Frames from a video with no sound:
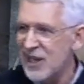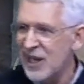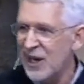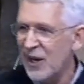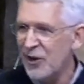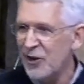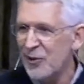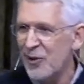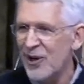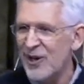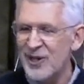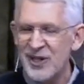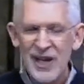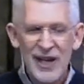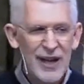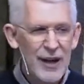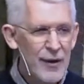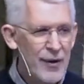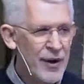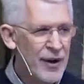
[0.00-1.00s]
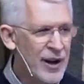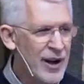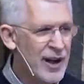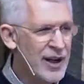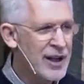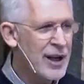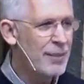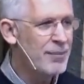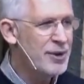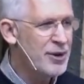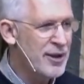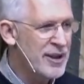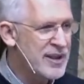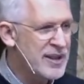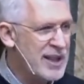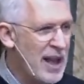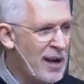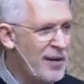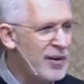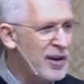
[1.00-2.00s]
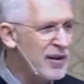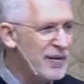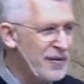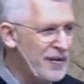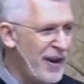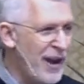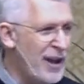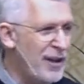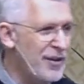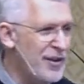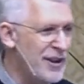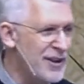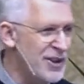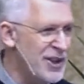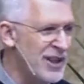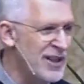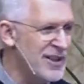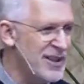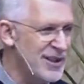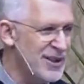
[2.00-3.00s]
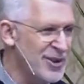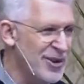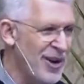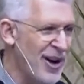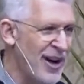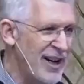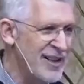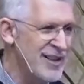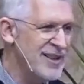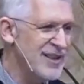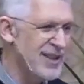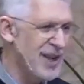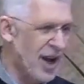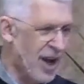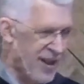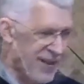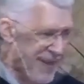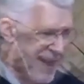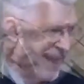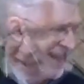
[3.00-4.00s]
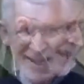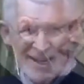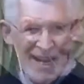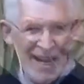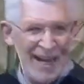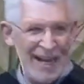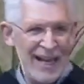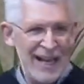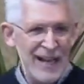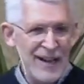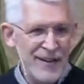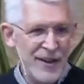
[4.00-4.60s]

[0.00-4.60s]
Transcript: In other words, they're going to come to a saving faith in Jesus Christ on that day.